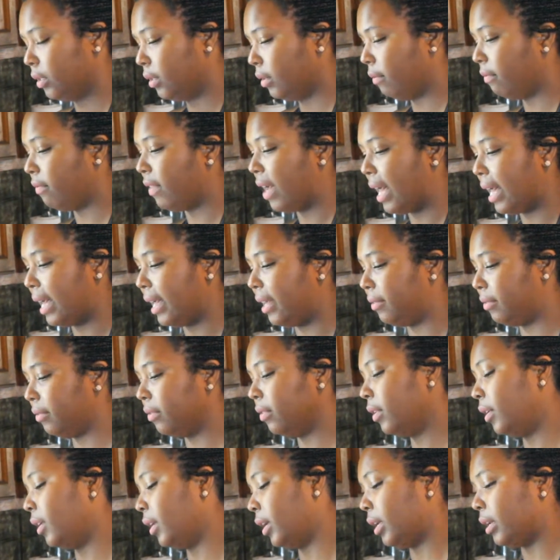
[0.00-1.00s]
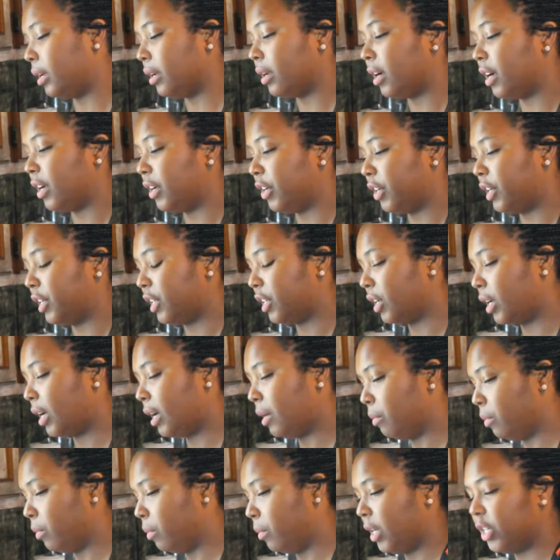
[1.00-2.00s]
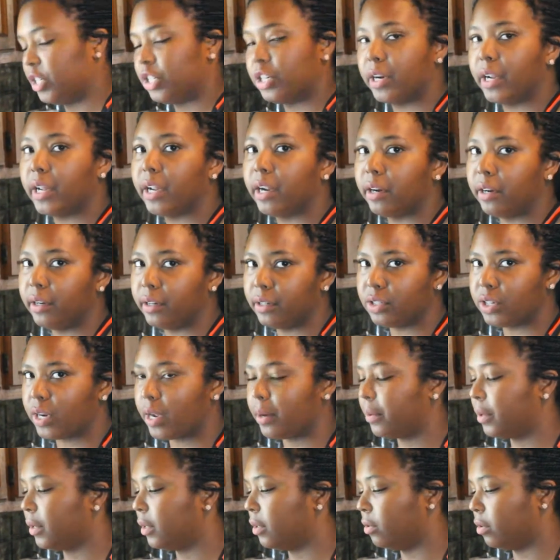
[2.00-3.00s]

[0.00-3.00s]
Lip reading: 5 and under, I would wash her hair in the shower